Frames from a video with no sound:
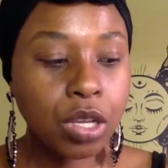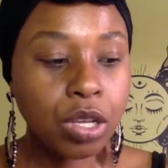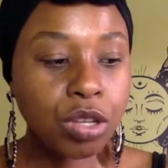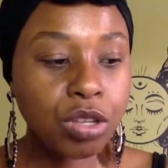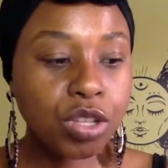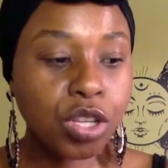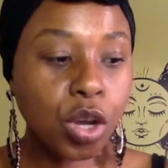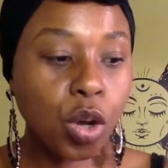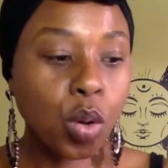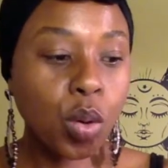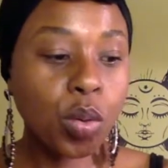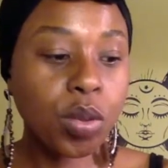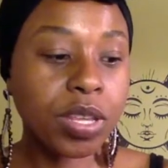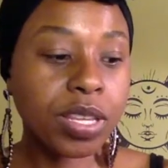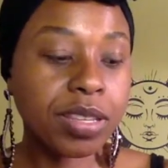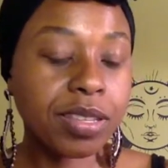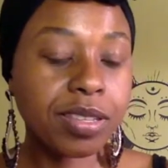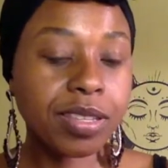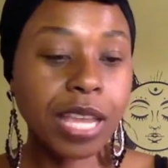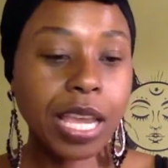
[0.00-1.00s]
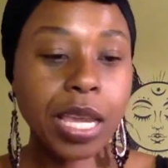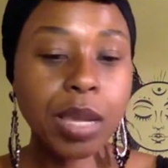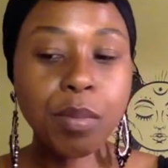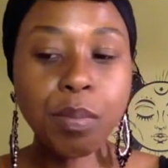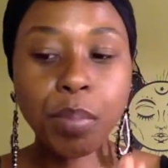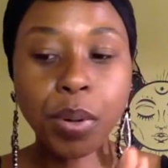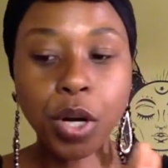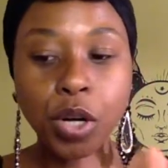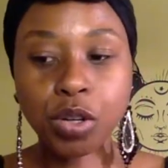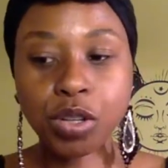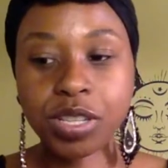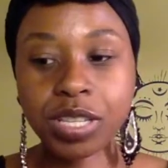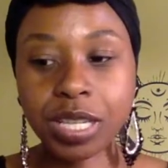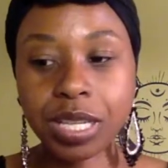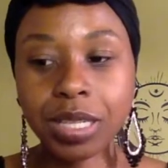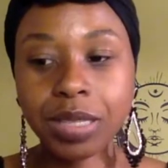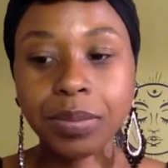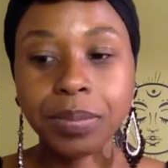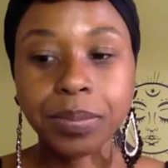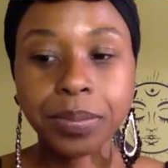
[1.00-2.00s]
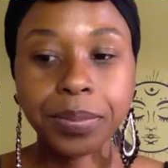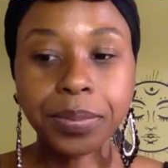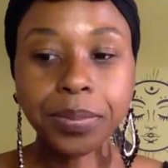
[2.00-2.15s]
So the same person